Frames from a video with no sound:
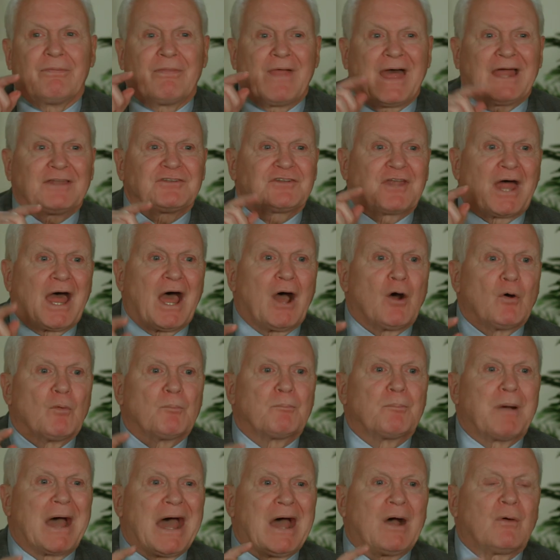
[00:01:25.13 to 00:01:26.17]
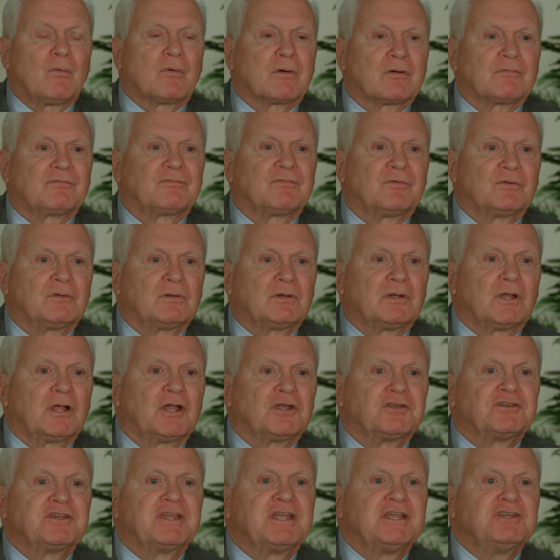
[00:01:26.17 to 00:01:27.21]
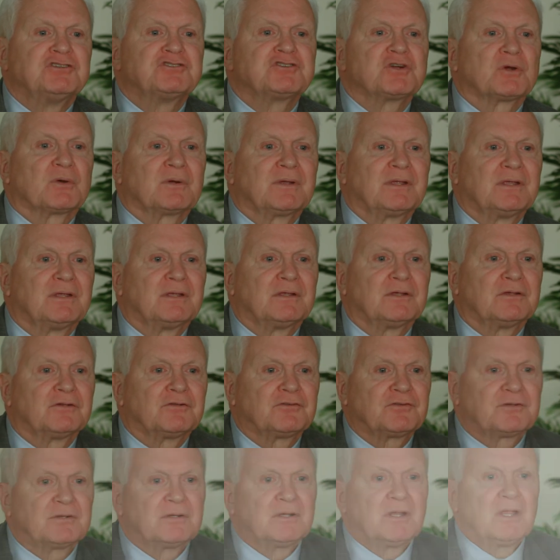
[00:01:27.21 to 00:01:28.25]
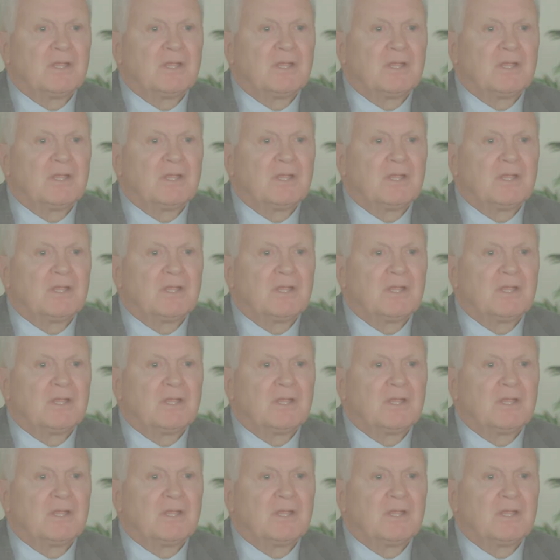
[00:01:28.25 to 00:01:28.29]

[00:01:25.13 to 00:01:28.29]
That's how powerful a teacher is.